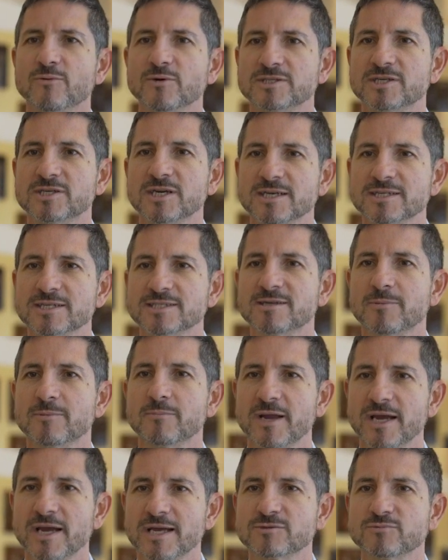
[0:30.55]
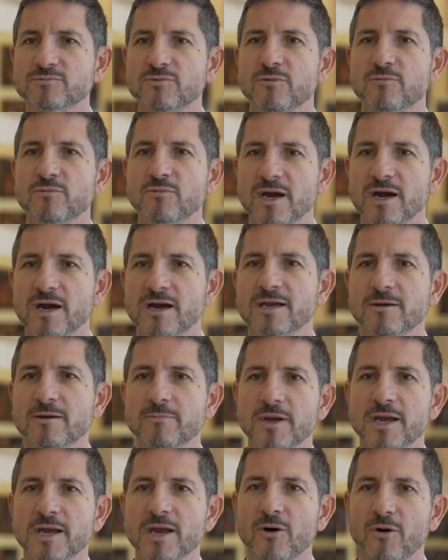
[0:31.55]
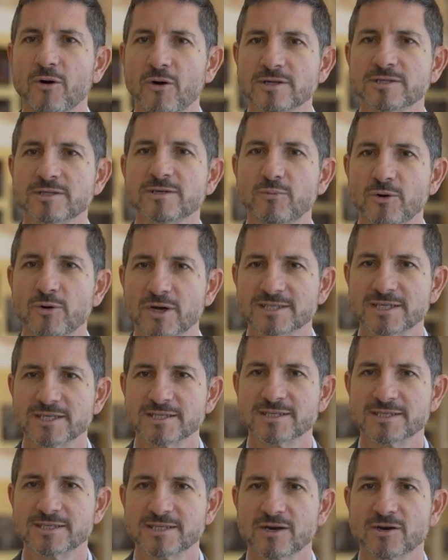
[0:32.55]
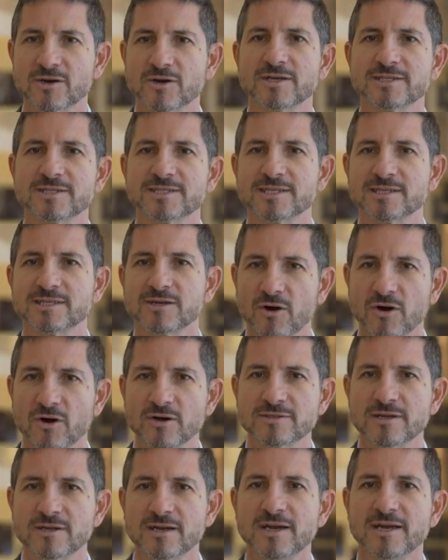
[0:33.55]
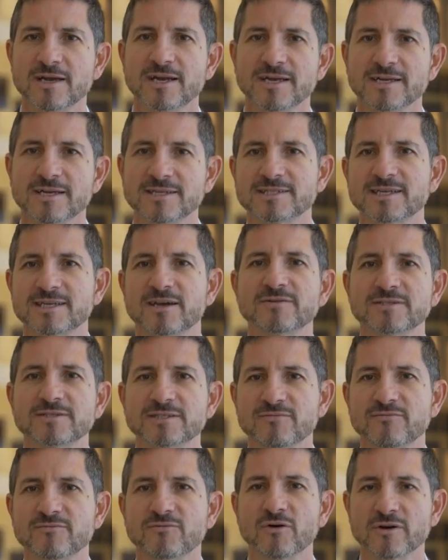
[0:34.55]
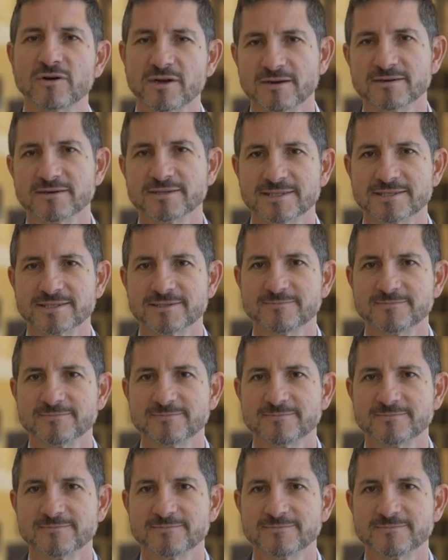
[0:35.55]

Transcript: which is the place where we are keeping all the presents that the Knesset got in its 74 years.